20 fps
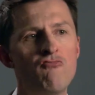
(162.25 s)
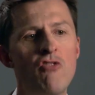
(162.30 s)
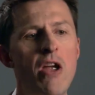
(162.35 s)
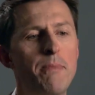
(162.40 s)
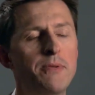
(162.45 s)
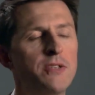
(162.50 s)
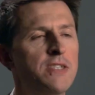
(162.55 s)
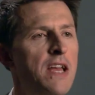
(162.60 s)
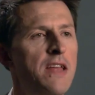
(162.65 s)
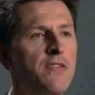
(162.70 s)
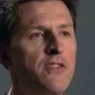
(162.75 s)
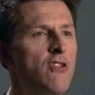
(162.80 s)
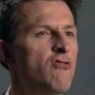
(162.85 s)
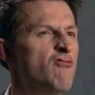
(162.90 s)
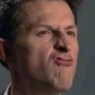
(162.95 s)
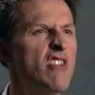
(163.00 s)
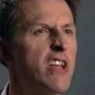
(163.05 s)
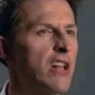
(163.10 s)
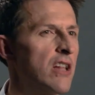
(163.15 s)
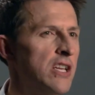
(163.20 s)
represent their
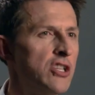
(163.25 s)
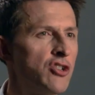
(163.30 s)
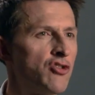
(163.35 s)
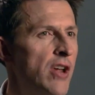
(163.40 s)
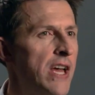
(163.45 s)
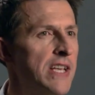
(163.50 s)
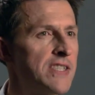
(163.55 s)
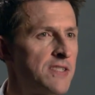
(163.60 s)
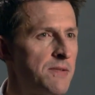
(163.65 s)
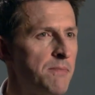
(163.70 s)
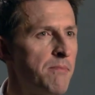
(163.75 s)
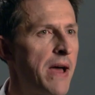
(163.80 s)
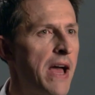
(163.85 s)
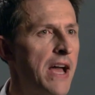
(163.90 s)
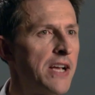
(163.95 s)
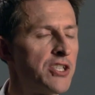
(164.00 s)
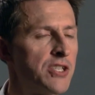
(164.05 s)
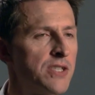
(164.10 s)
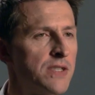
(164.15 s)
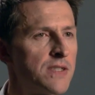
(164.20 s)
real interests and
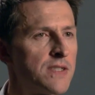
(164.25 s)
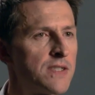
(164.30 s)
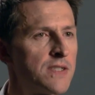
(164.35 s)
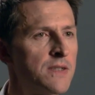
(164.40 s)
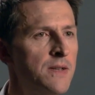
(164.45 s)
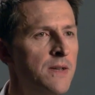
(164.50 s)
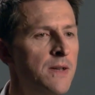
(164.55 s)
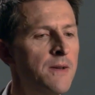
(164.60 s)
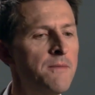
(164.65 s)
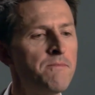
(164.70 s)
passions.